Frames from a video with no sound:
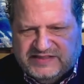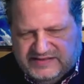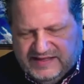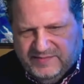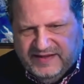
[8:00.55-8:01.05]

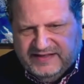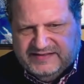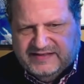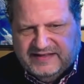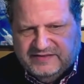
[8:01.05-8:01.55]
that
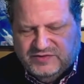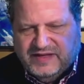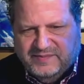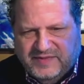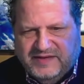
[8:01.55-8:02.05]
basically do they
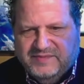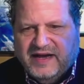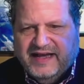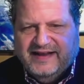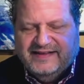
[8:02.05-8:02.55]
mean
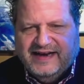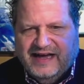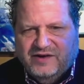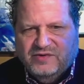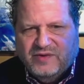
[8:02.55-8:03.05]
by it, and then
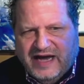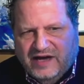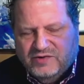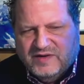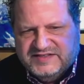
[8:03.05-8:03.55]
how
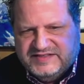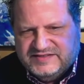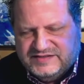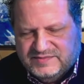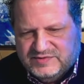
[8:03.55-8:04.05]
do our
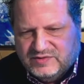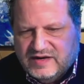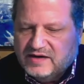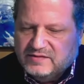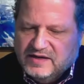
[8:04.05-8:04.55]
systems or
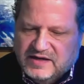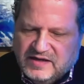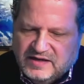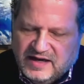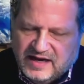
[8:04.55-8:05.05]

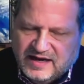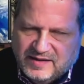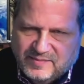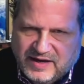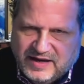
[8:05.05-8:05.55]

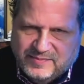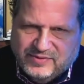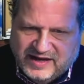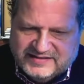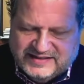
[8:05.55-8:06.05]
our
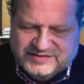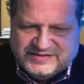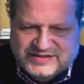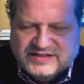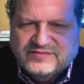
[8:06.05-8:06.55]
products actually
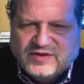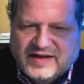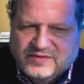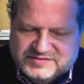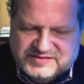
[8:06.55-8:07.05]
deliver
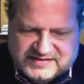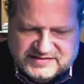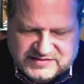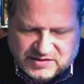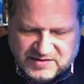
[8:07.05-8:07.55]
on those
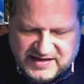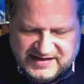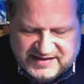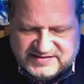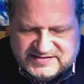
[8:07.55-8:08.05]
things. So
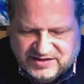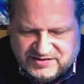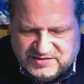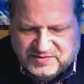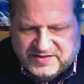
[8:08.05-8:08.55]
it
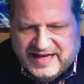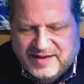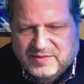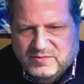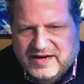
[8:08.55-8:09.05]
started with that.
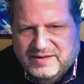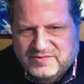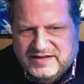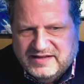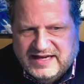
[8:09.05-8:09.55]
But what I
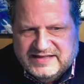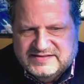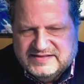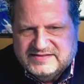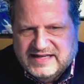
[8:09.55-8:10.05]

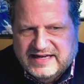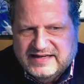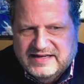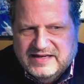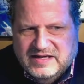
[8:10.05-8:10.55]
realized is
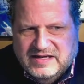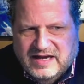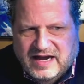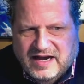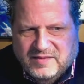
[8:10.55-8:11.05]
that
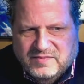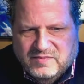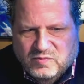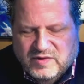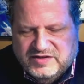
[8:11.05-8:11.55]

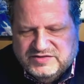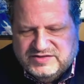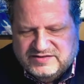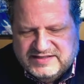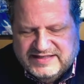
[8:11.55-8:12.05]
when you
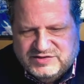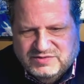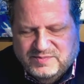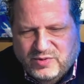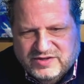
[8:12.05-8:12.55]
start to get to
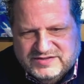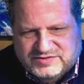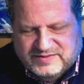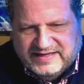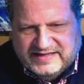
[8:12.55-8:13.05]

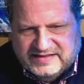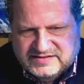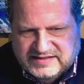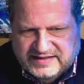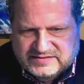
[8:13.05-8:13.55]
importance ratings
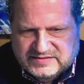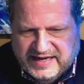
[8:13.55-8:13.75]
and